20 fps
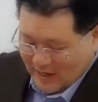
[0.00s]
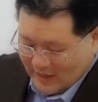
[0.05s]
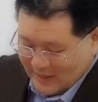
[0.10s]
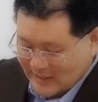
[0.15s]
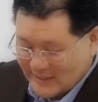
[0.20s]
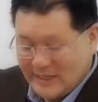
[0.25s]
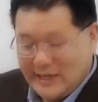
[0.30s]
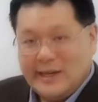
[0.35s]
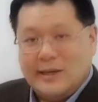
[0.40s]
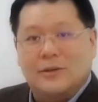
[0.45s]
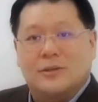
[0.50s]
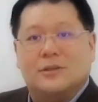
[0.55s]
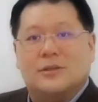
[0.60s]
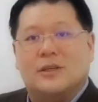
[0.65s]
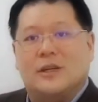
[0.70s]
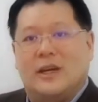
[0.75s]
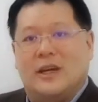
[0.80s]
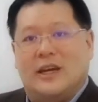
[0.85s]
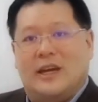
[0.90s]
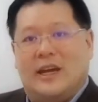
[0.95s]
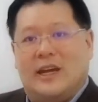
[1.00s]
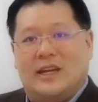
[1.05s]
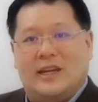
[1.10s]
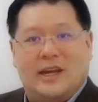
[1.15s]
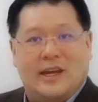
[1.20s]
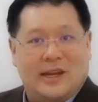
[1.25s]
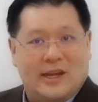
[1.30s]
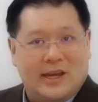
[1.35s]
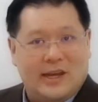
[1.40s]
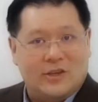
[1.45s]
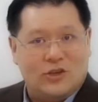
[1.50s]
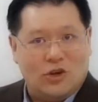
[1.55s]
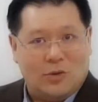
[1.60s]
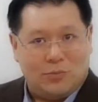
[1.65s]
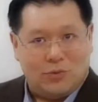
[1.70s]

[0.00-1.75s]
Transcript: skilled in your